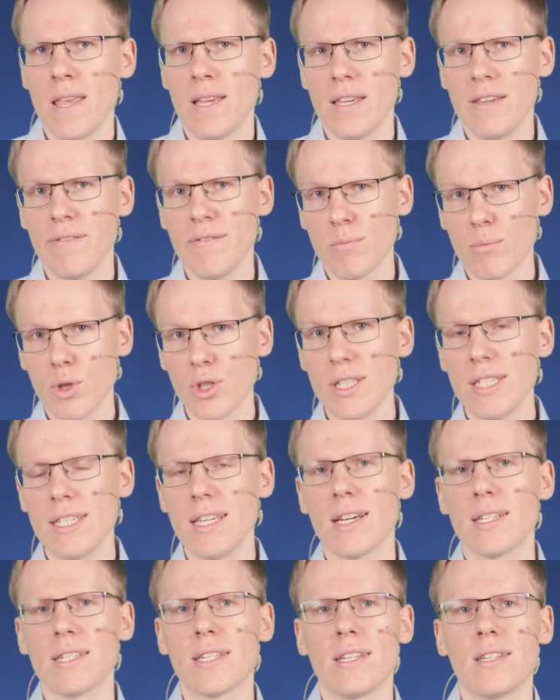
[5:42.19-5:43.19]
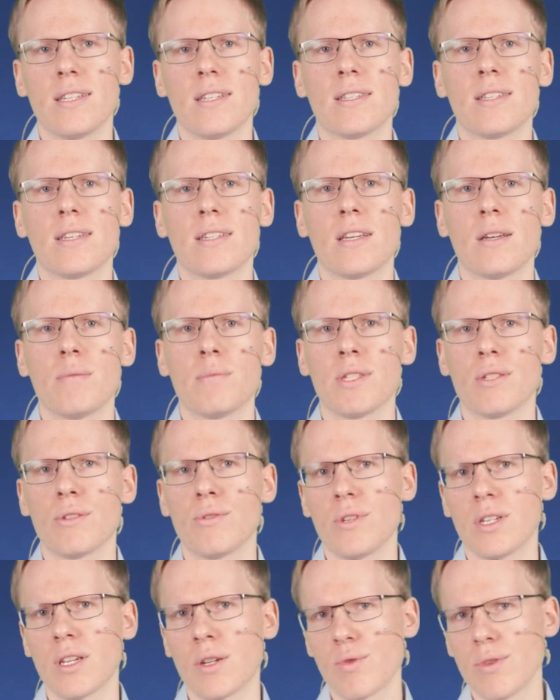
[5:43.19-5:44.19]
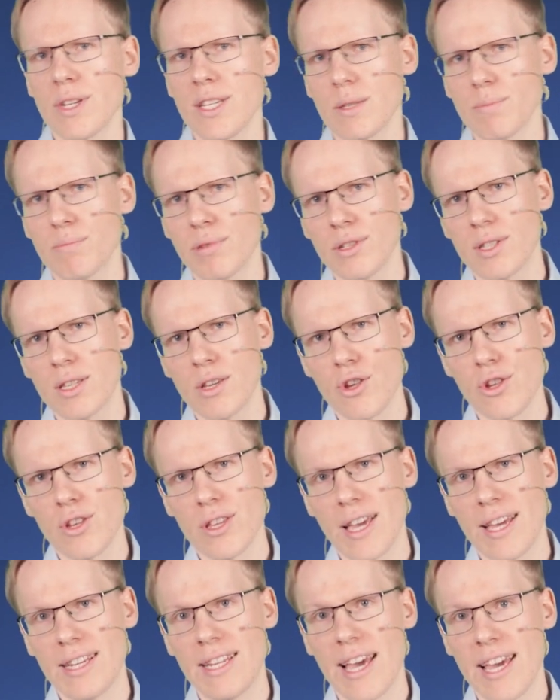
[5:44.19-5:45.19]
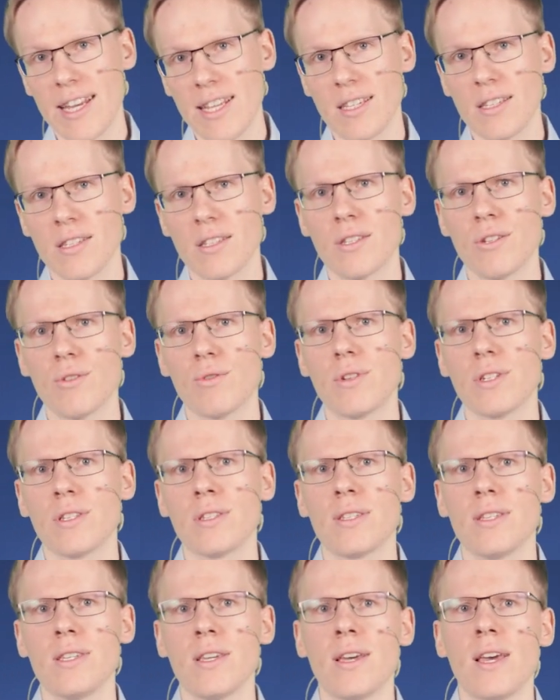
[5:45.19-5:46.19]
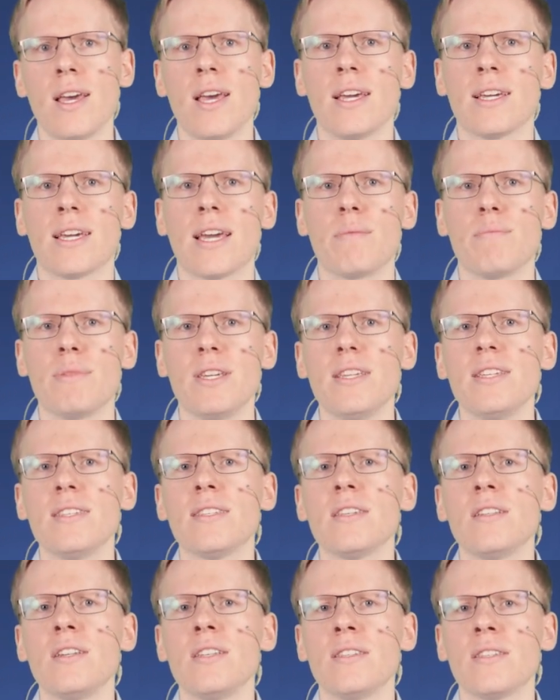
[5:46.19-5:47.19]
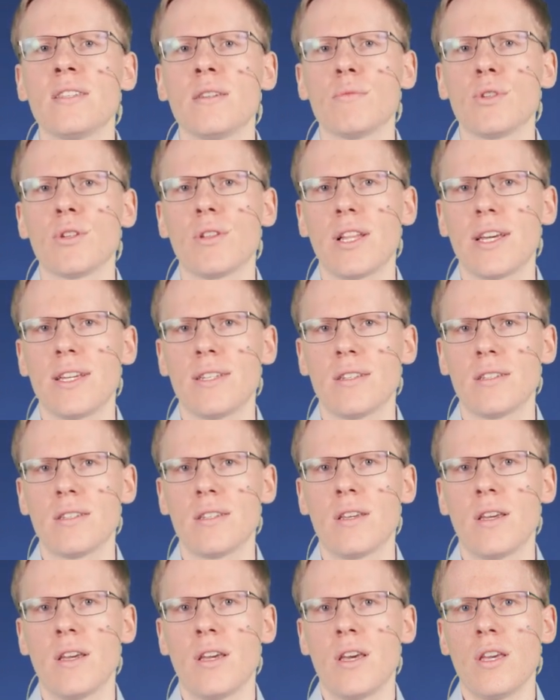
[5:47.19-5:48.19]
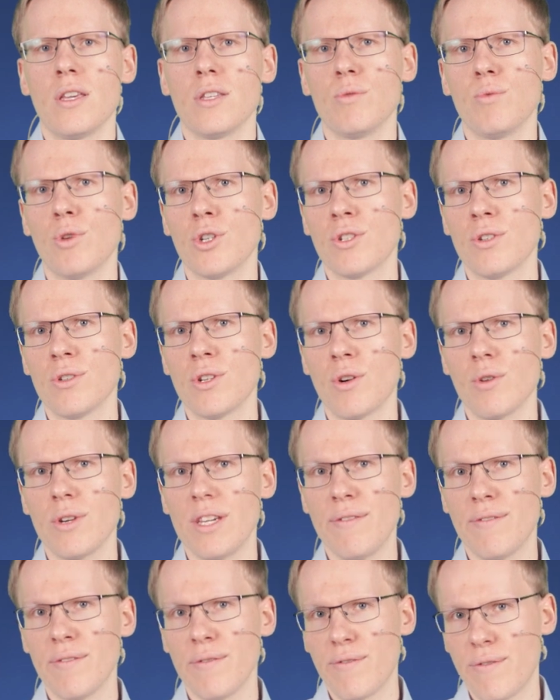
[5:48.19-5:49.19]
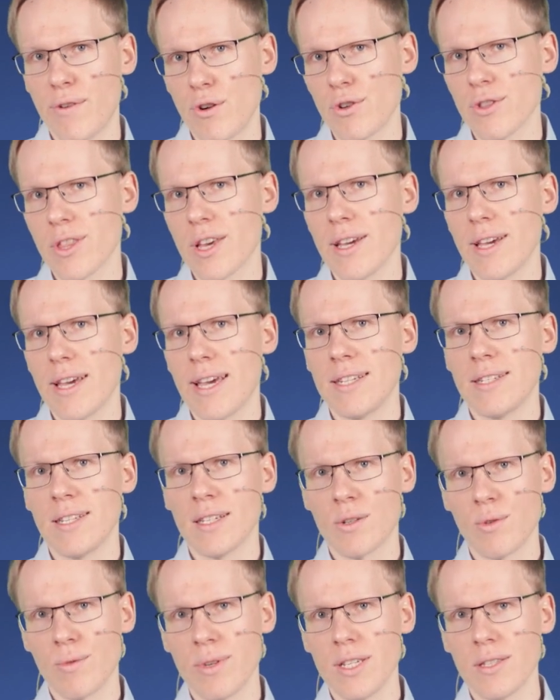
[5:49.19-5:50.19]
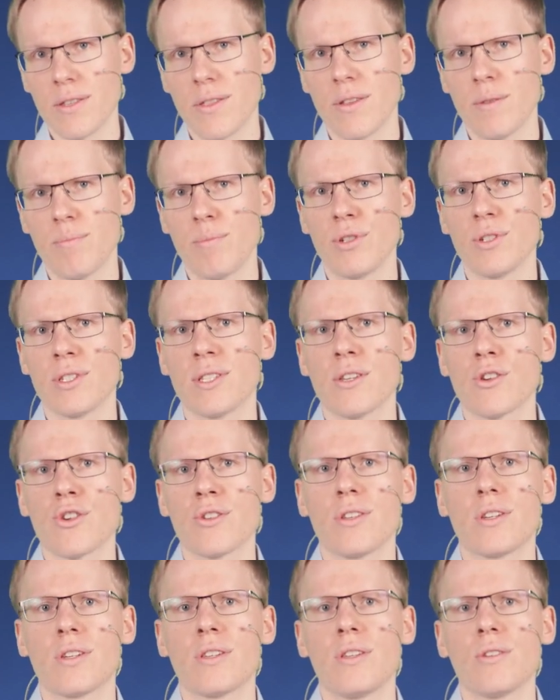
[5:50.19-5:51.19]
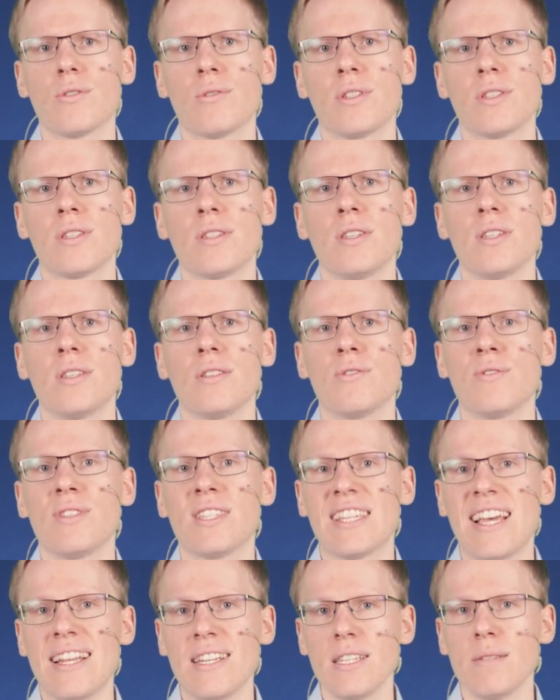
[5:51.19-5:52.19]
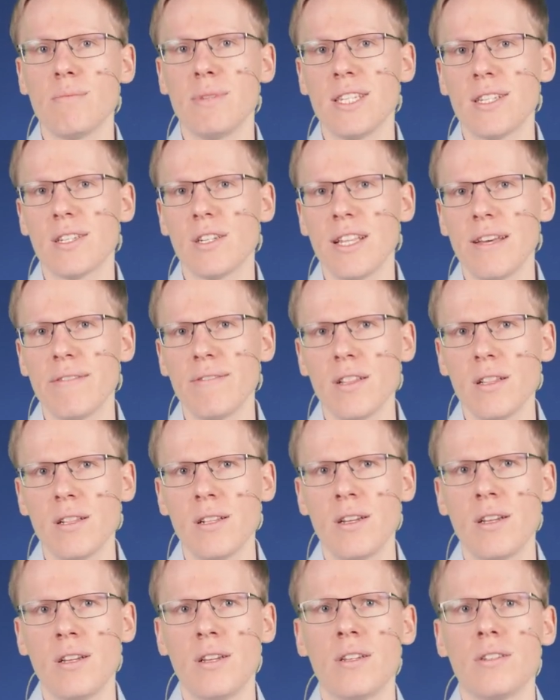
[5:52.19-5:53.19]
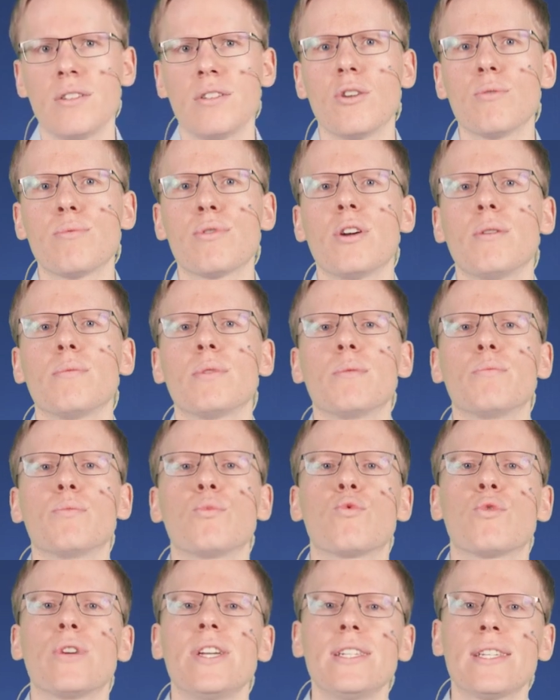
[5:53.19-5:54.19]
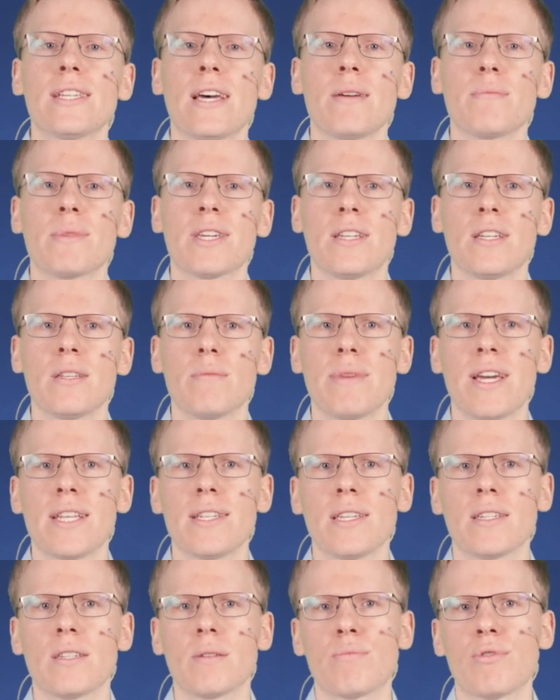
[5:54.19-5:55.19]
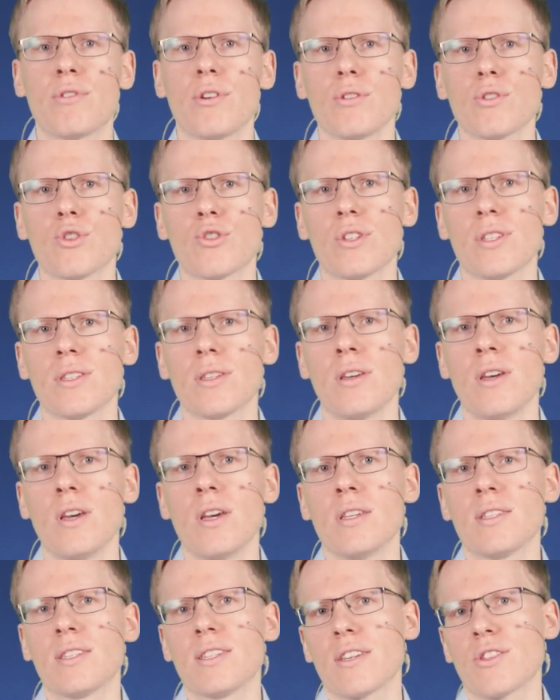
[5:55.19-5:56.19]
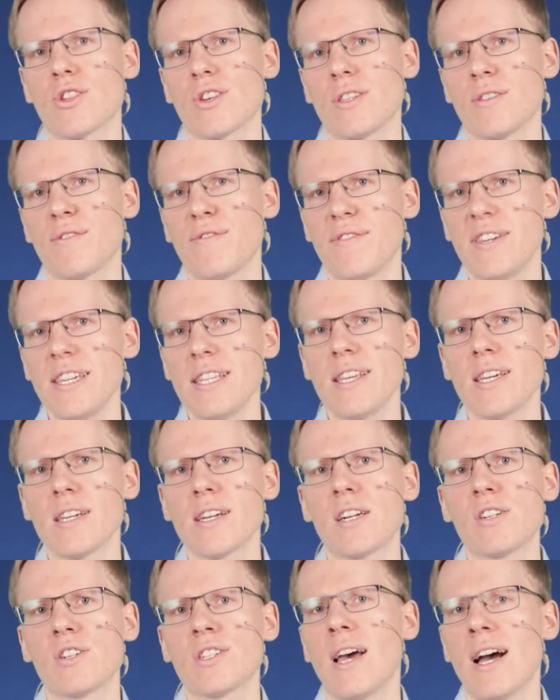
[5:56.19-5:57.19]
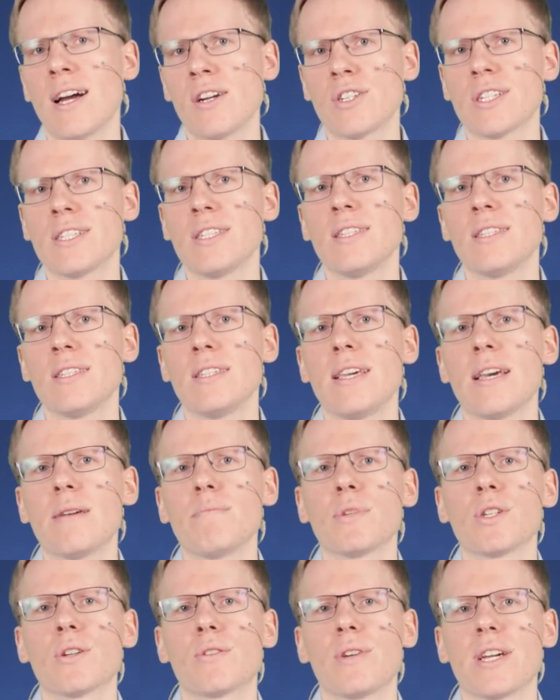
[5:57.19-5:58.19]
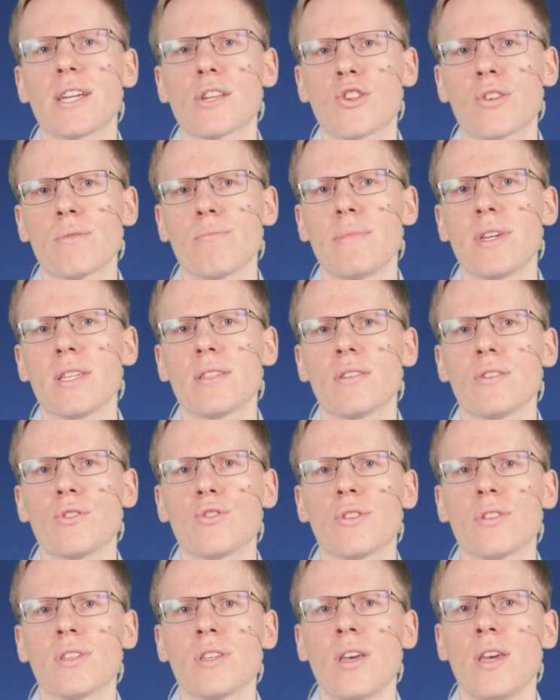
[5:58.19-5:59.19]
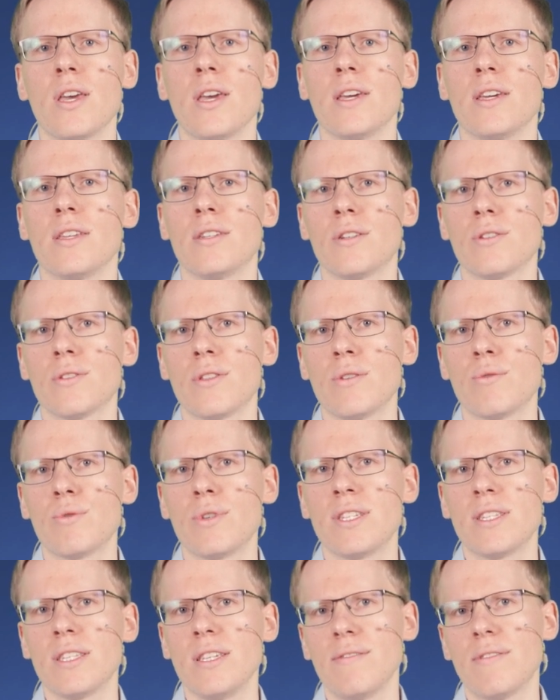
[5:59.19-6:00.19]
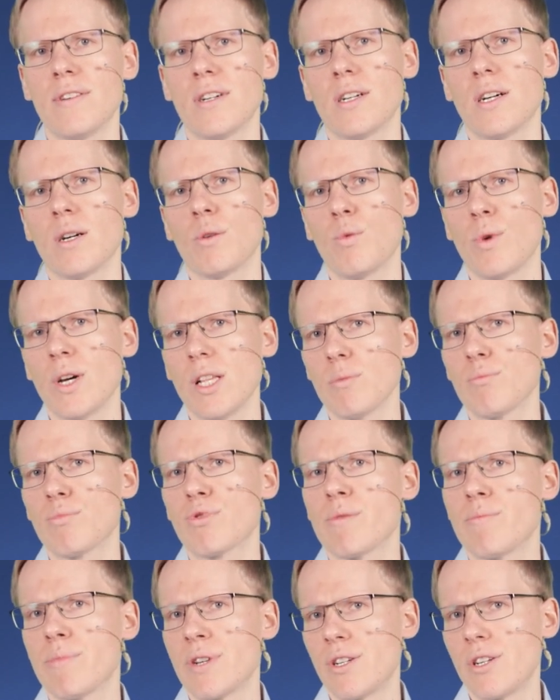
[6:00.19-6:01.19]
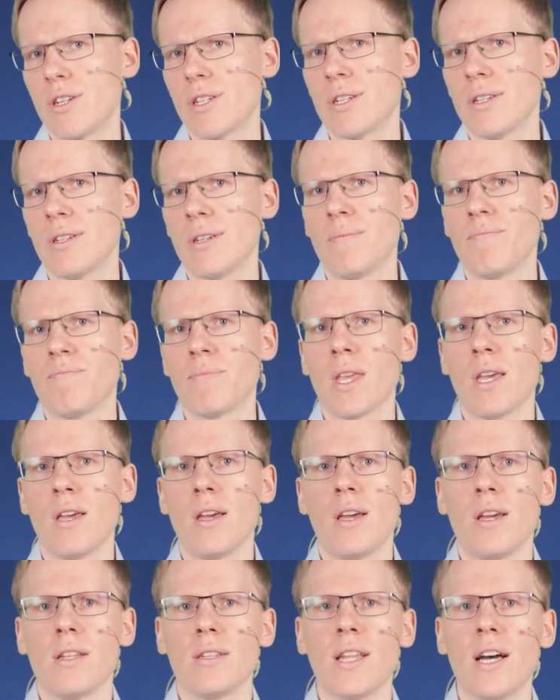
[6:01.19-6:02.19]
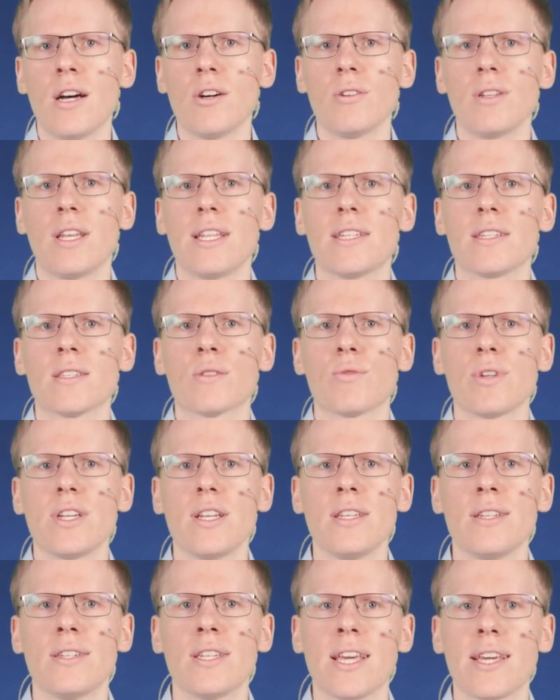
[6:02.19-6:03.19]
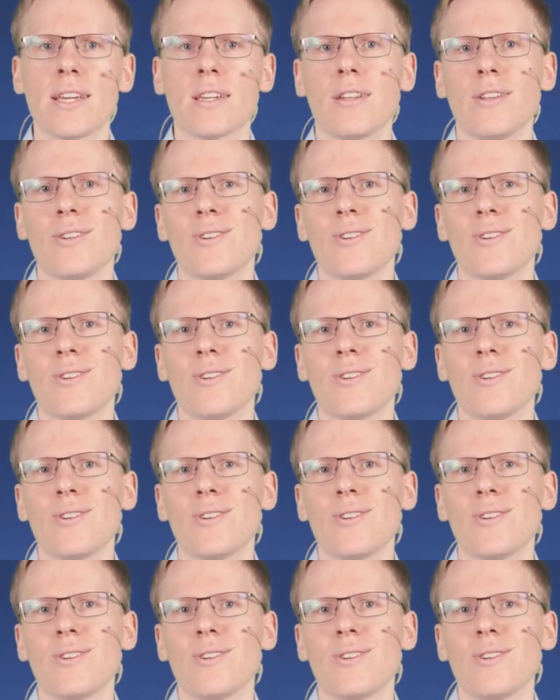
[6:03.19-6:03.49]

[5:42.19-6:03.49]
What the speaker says: Even multi-antenna setups to increase position and heading accuracy can be easily simulated. You want to go even further and increase the position accuracy to centimeter level? No problem. Real-time kinematic approaches such as feeding RTCM correction messages into the receiver are well prepared. Now let us really take a